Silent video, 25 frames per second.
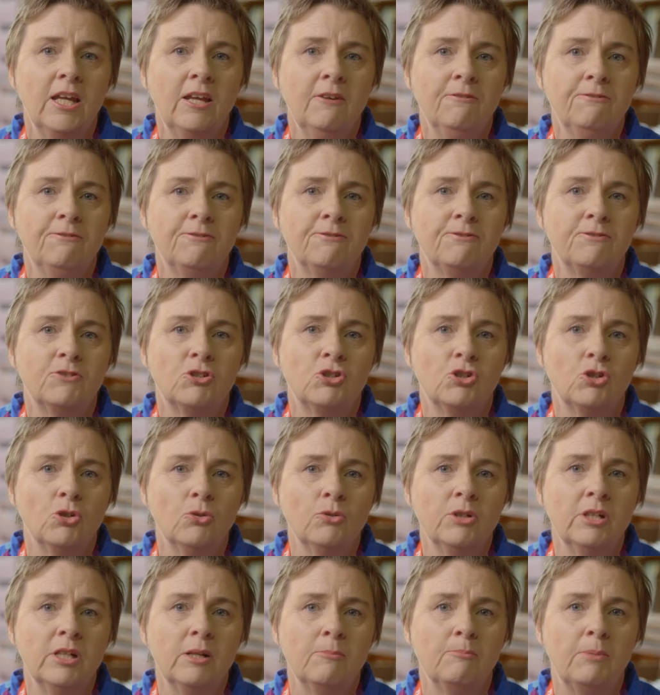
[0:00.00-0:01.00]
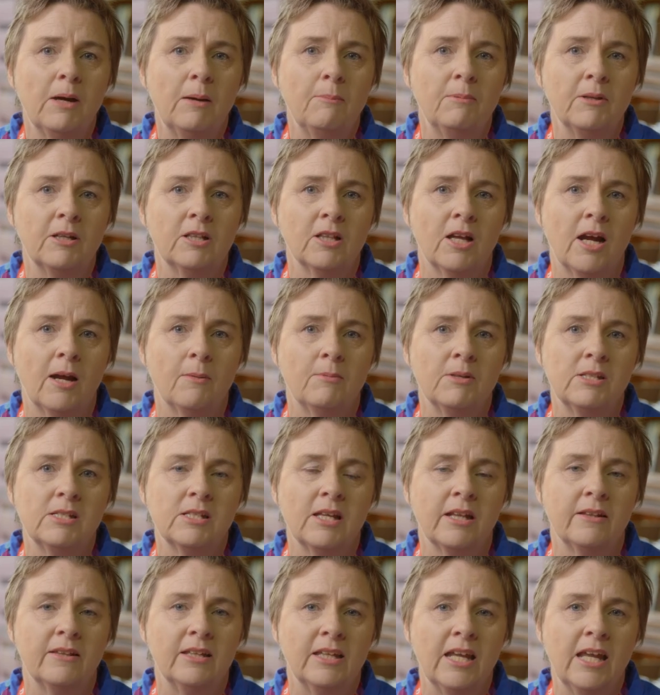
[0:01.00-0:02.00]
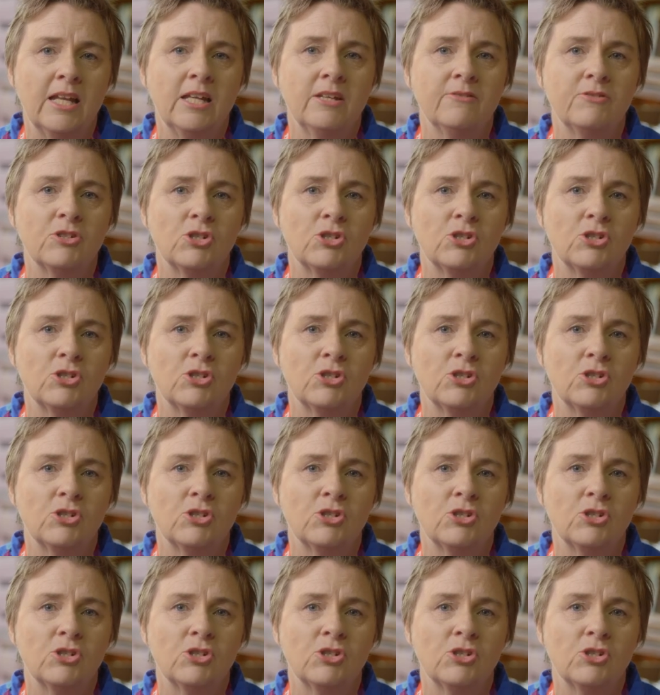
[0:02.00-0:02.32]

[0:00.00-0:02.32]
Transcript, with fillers: if children in public libraries at the end of